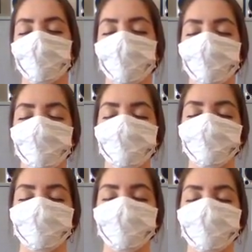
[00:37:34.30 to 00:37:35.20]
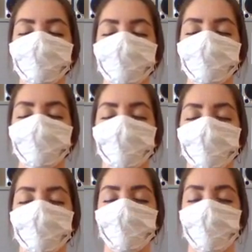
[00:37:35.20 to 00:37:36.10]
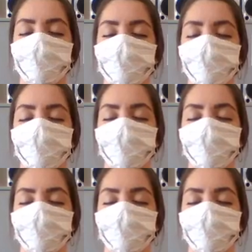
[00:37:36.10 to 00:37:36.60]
connecting to this very moment.